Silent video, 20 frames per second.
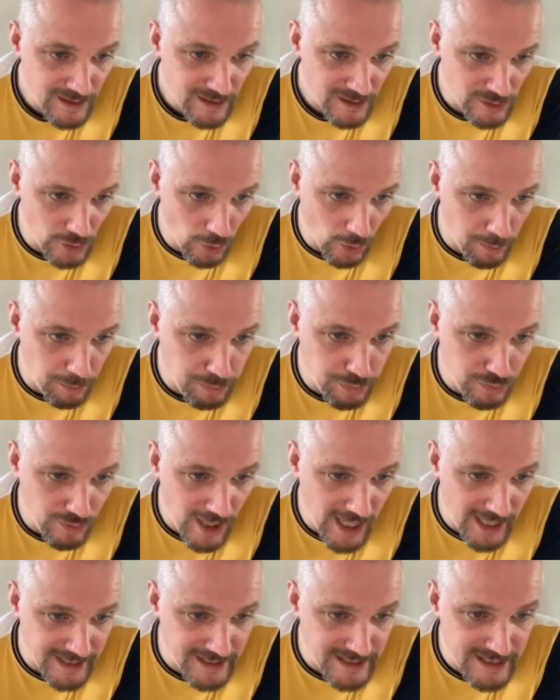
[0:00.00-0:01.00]
your
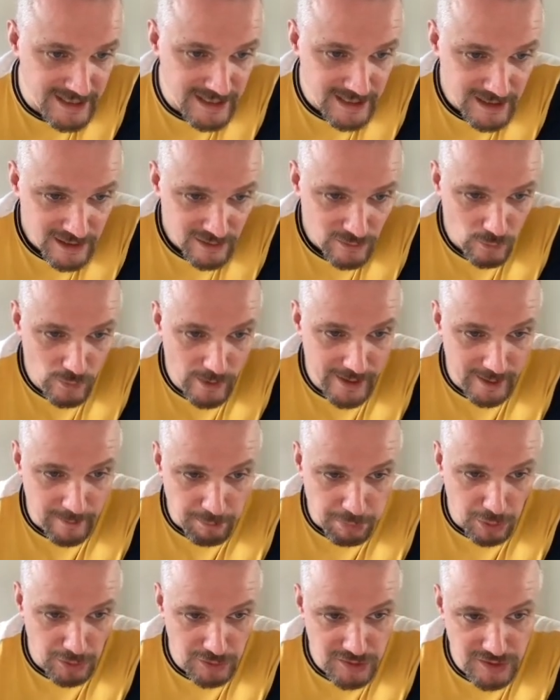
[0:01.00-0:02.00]
price, when it
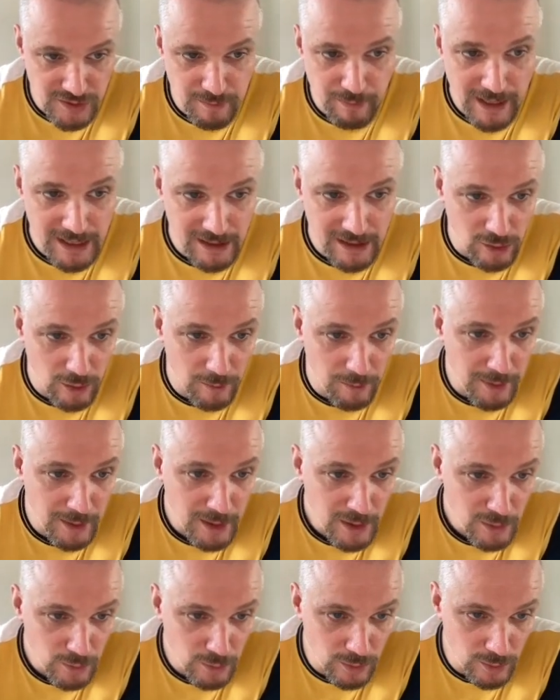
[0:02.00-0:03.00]
pushes back up,
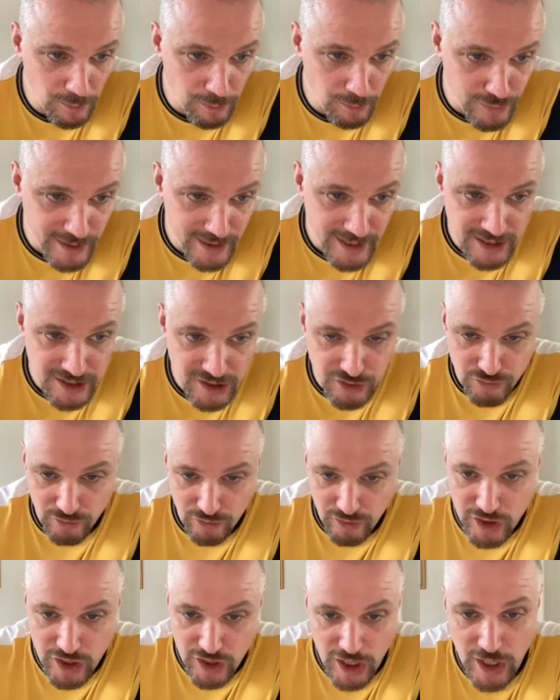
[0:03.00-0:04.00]
will break
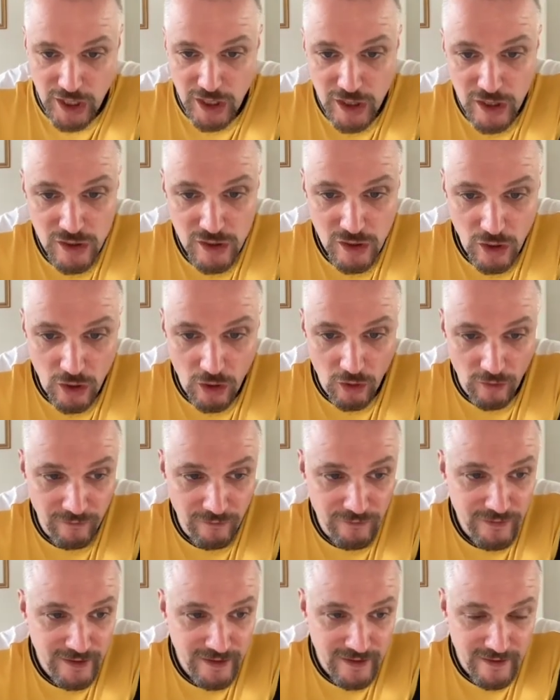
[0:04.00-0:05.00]
structure
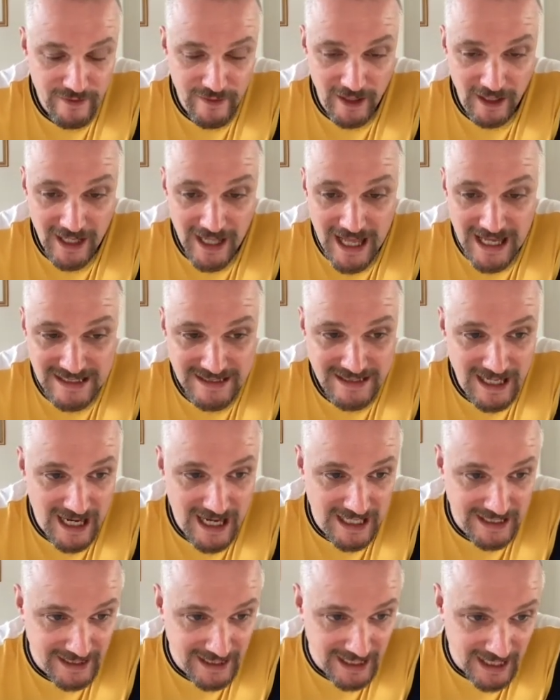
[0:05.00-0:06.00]
of the last
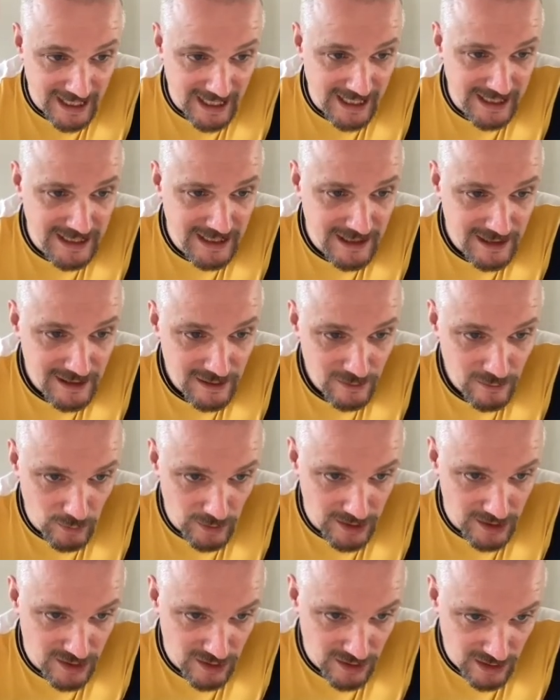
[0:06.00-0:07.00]
higher high,
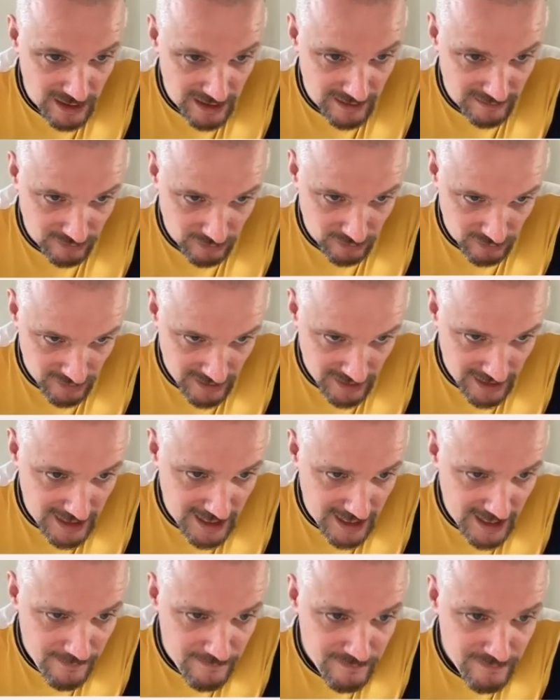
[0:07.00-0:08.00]
which it does
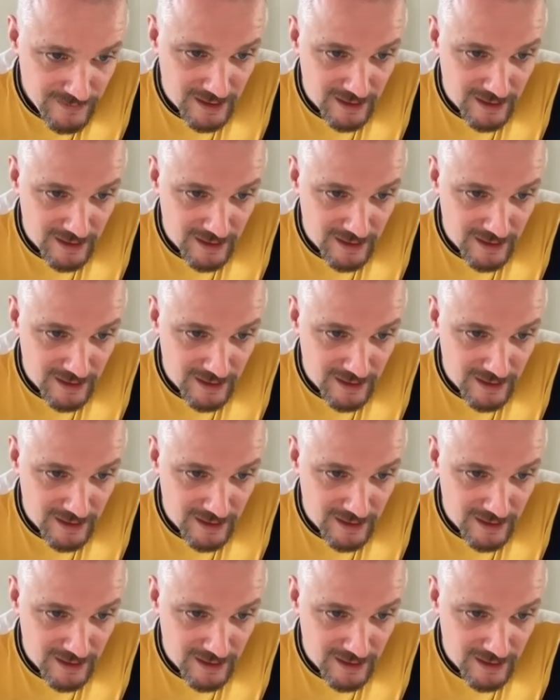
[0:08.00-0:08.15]
here.